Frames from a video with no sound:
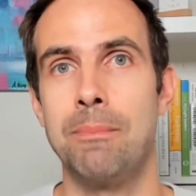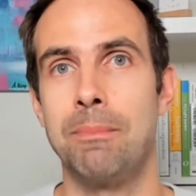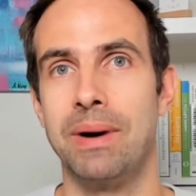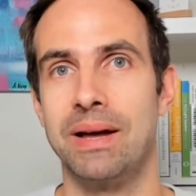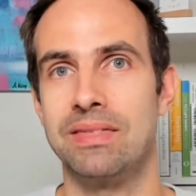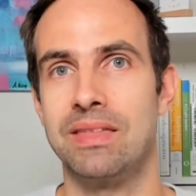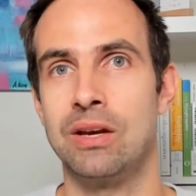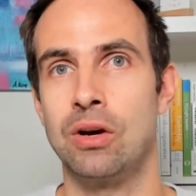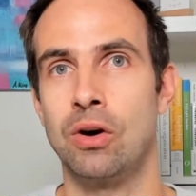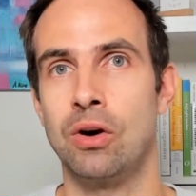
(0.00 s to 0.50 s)

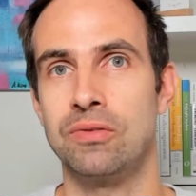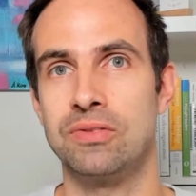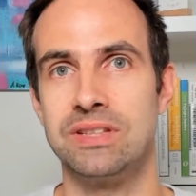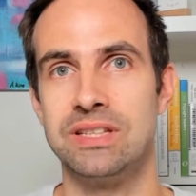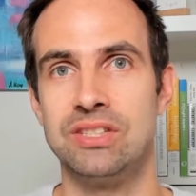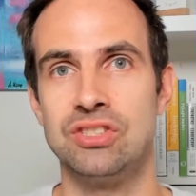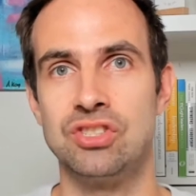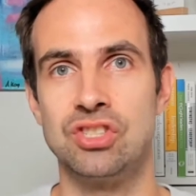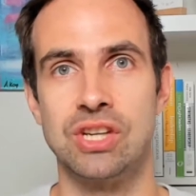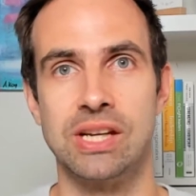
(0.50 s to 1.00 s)
But they
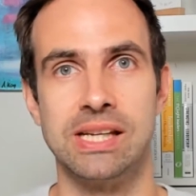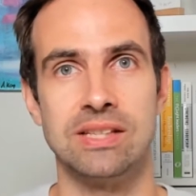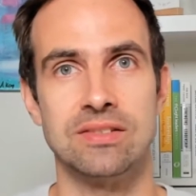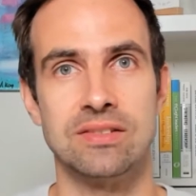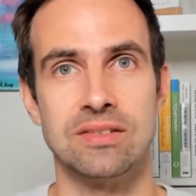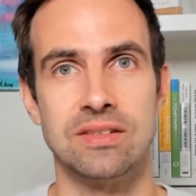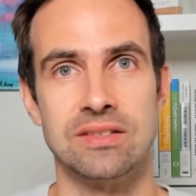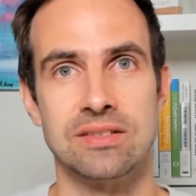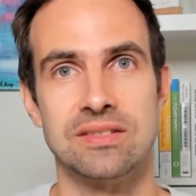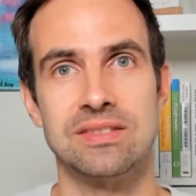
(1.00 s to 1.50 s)
obviously
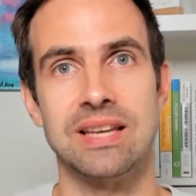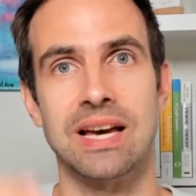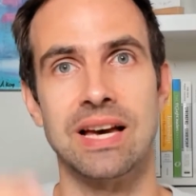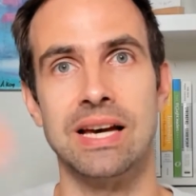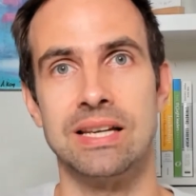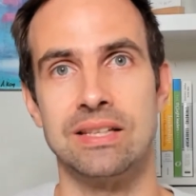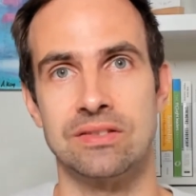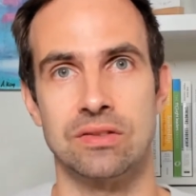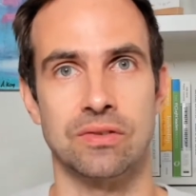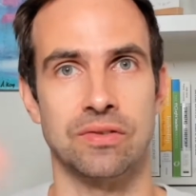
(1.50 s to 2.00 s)
change the
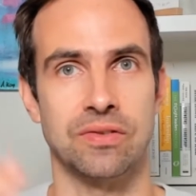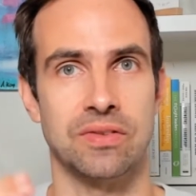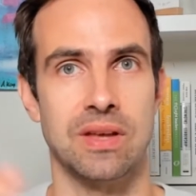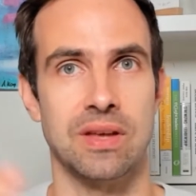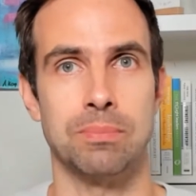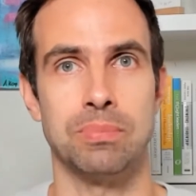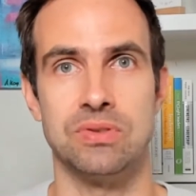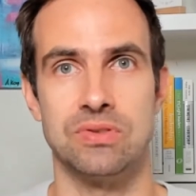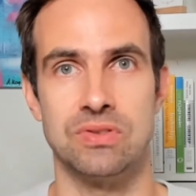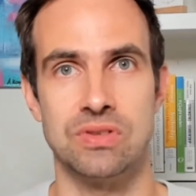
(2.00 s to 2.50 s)
size of
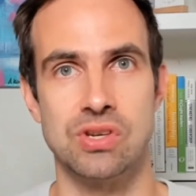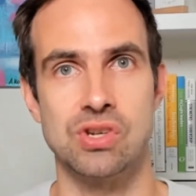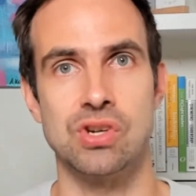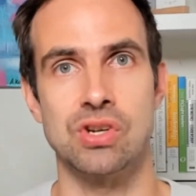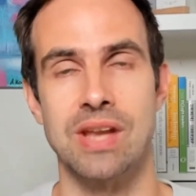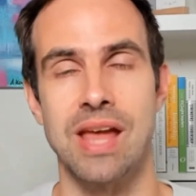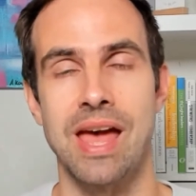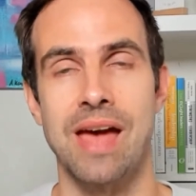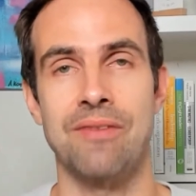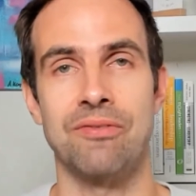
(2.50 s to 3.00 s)
their
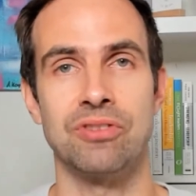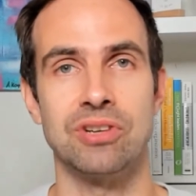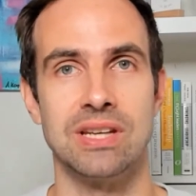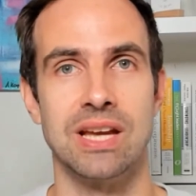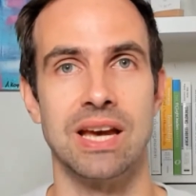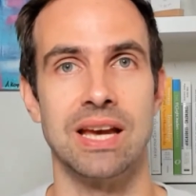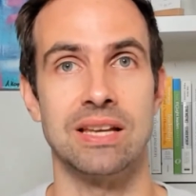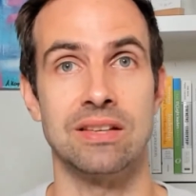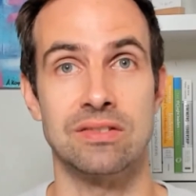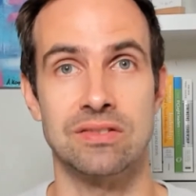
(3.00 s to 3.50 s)
position every
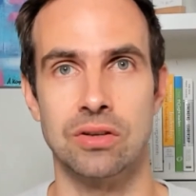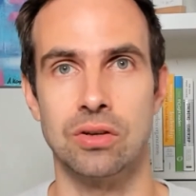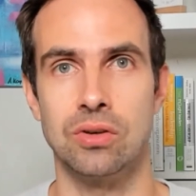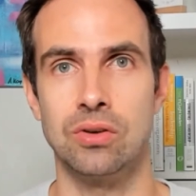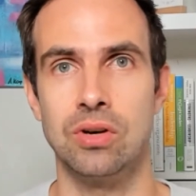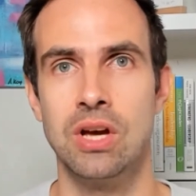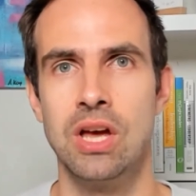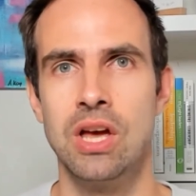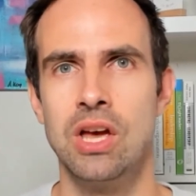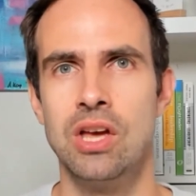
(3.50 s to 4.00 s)
day.
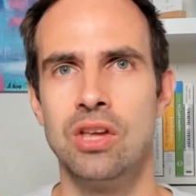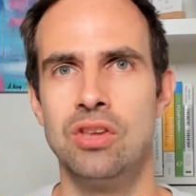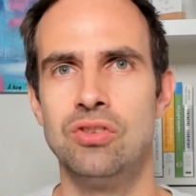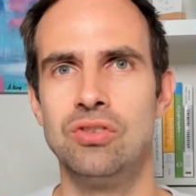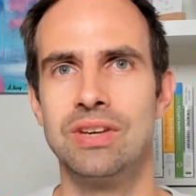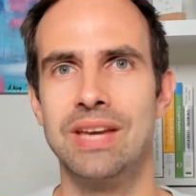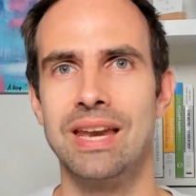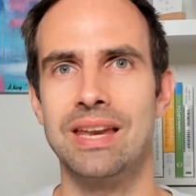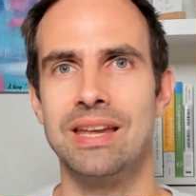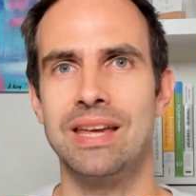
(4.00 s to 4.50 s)
So
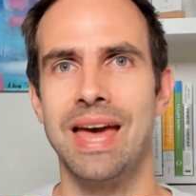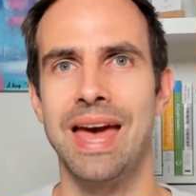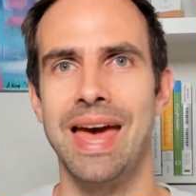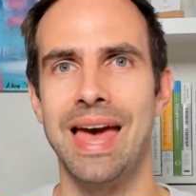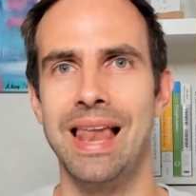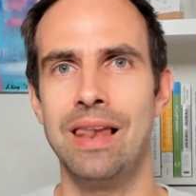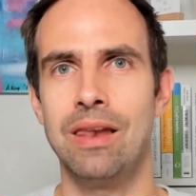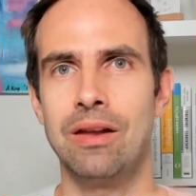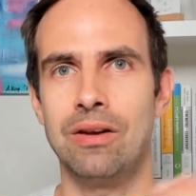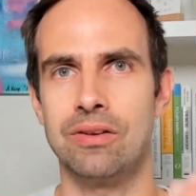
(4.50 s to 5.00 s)
you get a
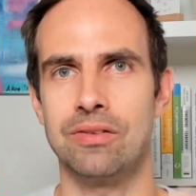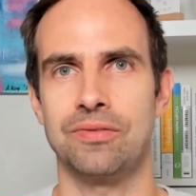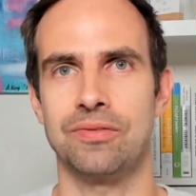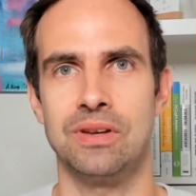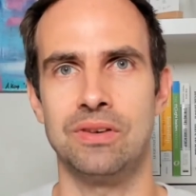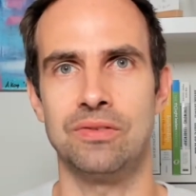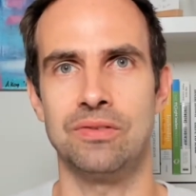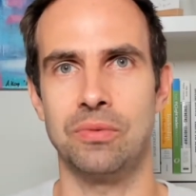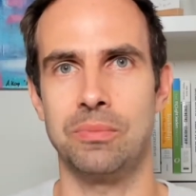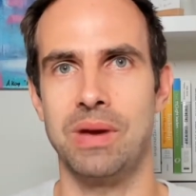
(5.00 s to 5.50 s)
hell lot of
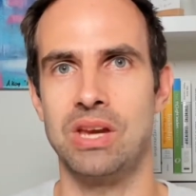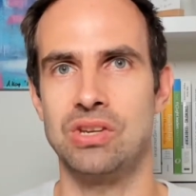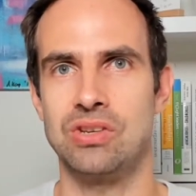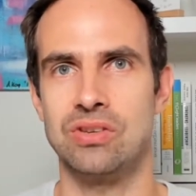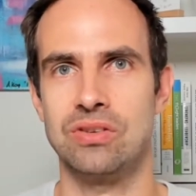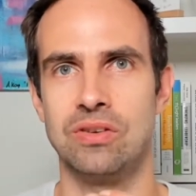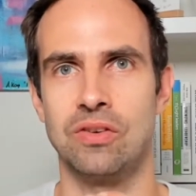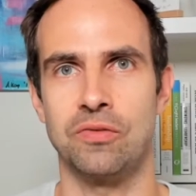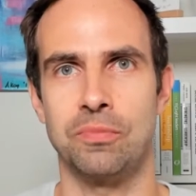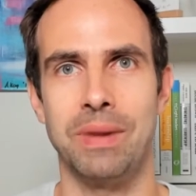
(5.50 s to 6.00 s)

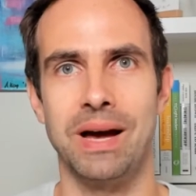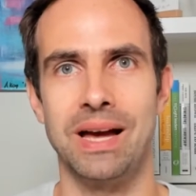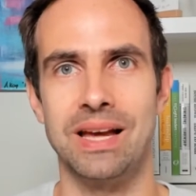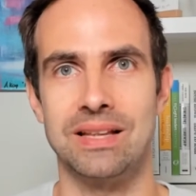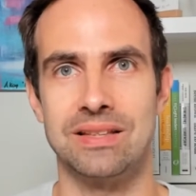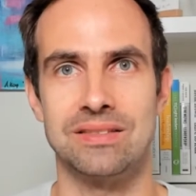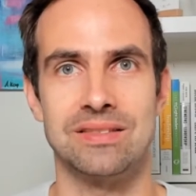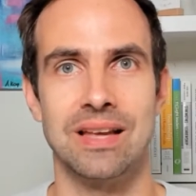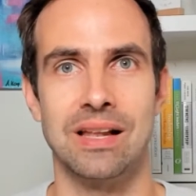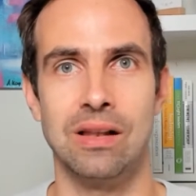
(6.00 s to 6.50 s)
information of buy
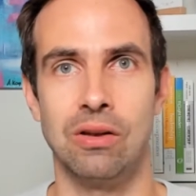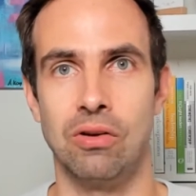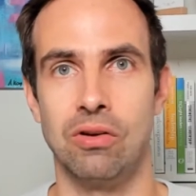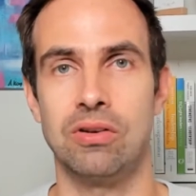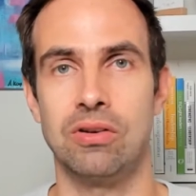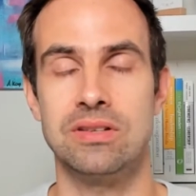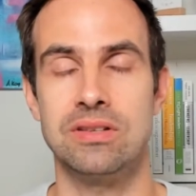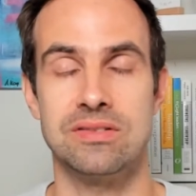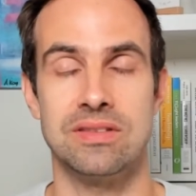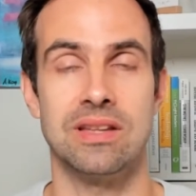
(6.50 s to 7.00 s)
and sell
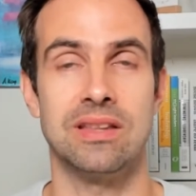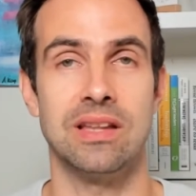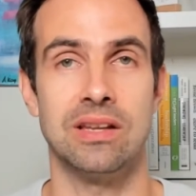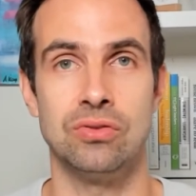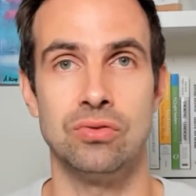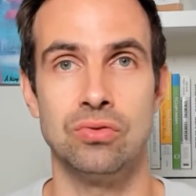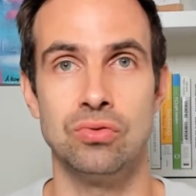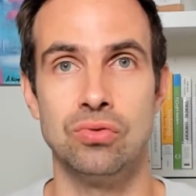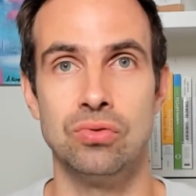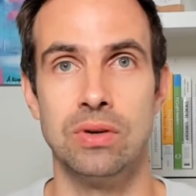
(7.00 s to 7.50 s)
orders that they
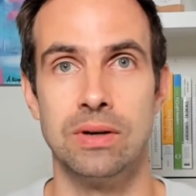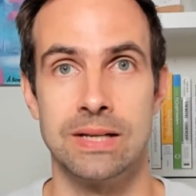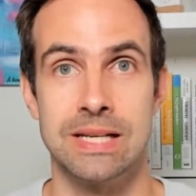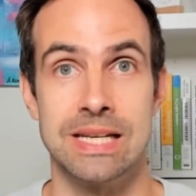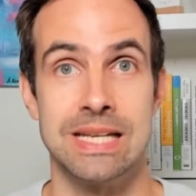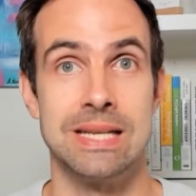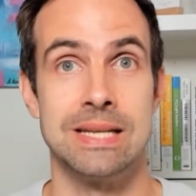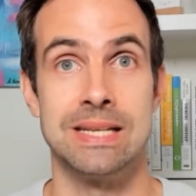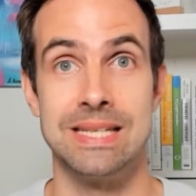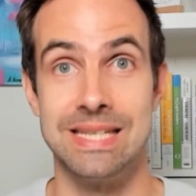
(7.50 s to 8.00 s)
do
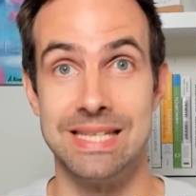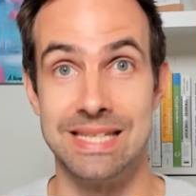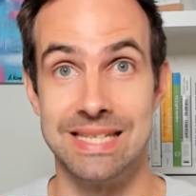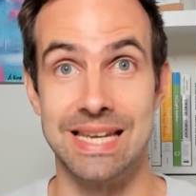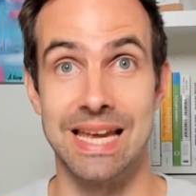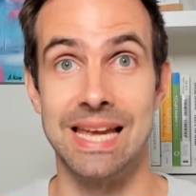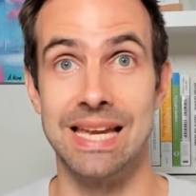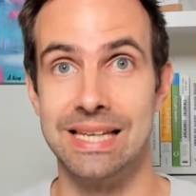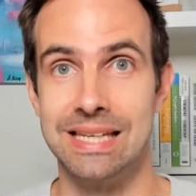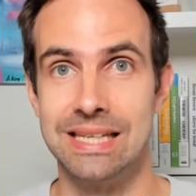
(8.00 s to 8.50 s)

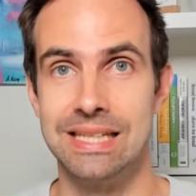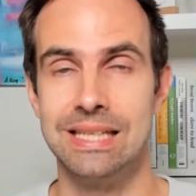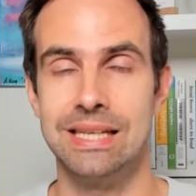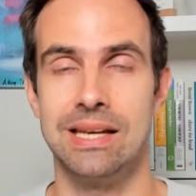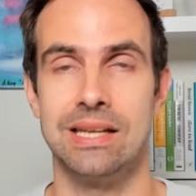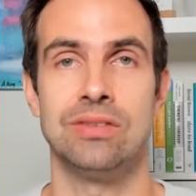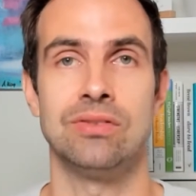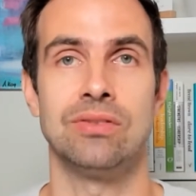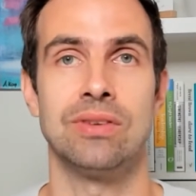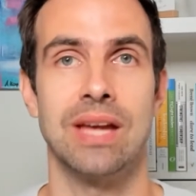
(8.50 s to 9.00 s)
daily,
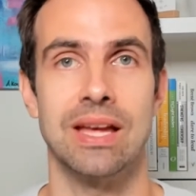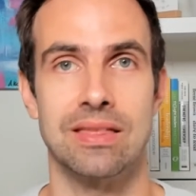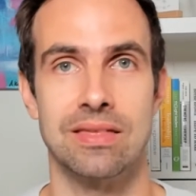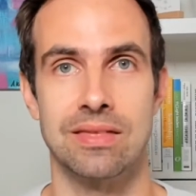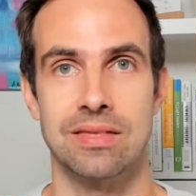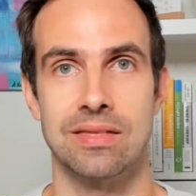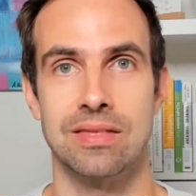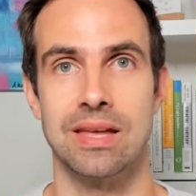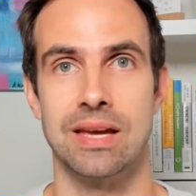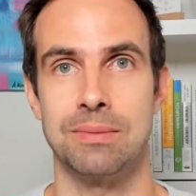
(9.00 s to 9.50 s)
and you get
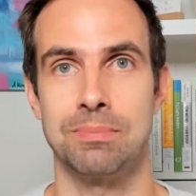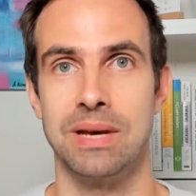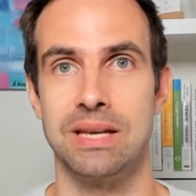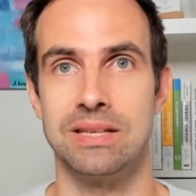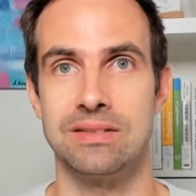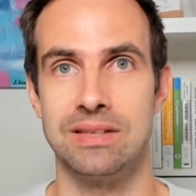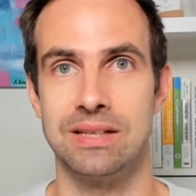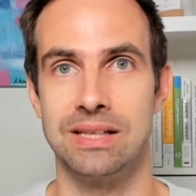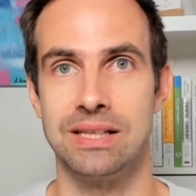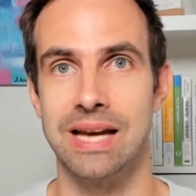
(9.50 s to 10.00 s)
that
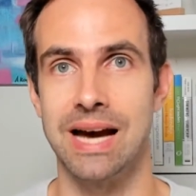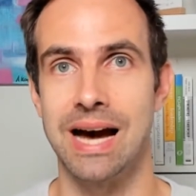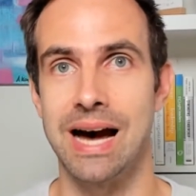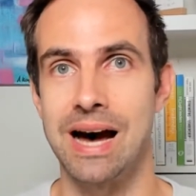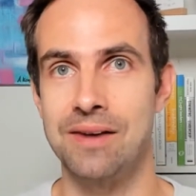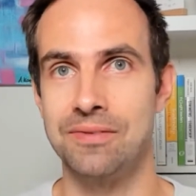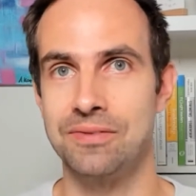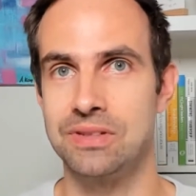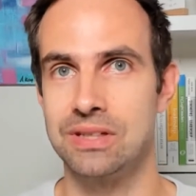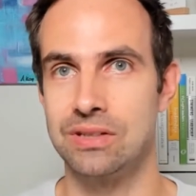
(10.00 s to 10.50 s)
basically
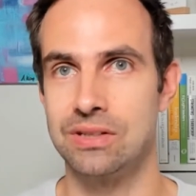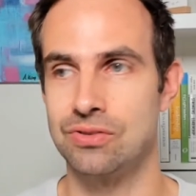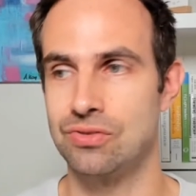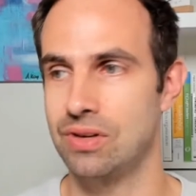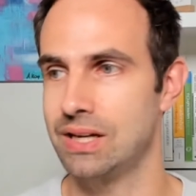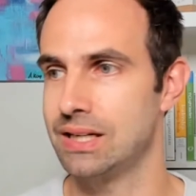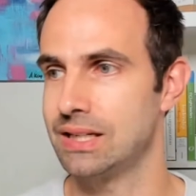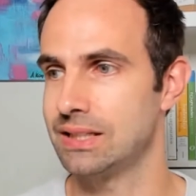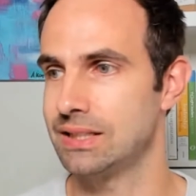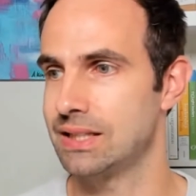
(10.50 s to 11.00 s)
after a
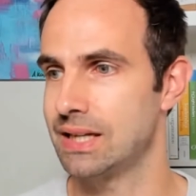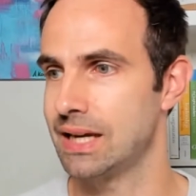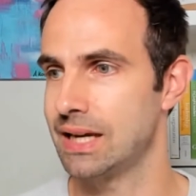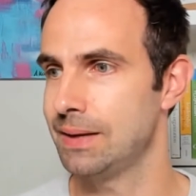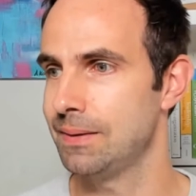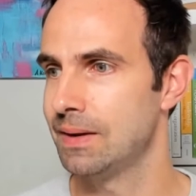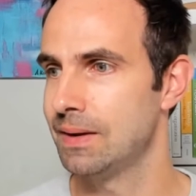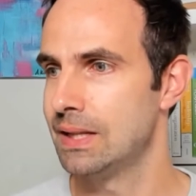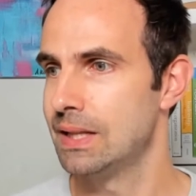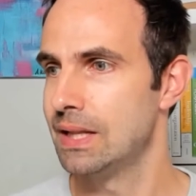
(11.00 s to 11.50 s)
trading
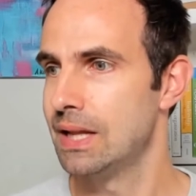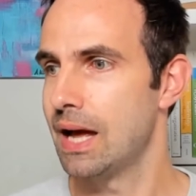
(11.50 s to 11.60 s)
day.